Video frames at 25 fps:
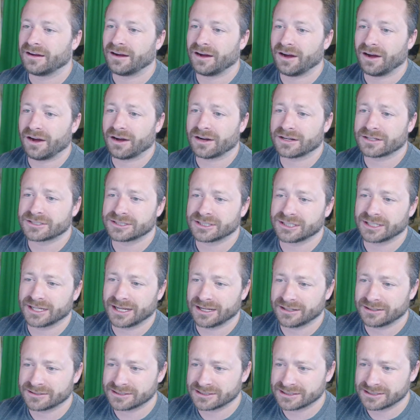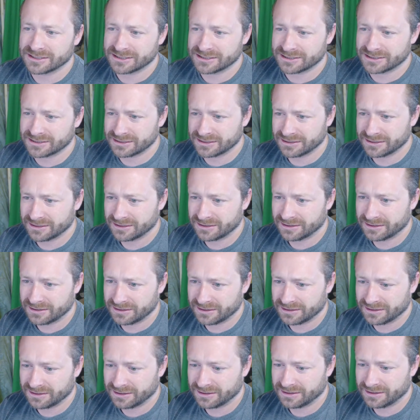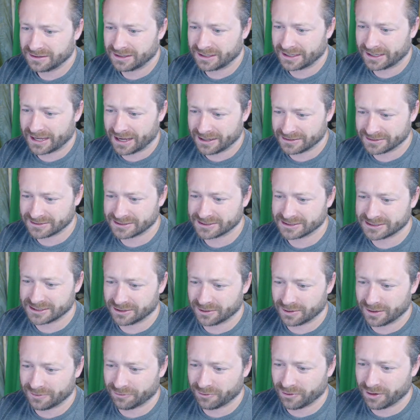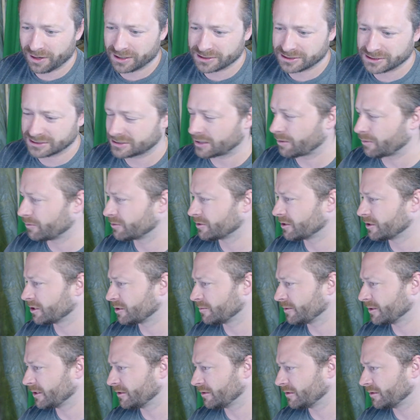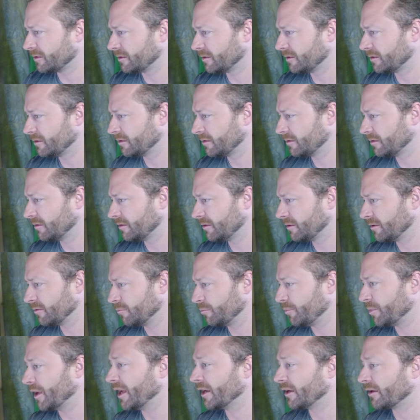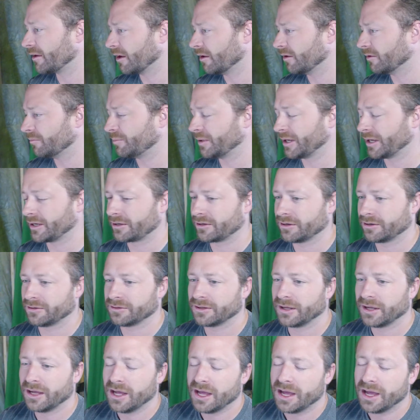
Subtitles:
Auction houses? Like houses that are up for auction? Is that what we're talking about? Bank owned, bank owned.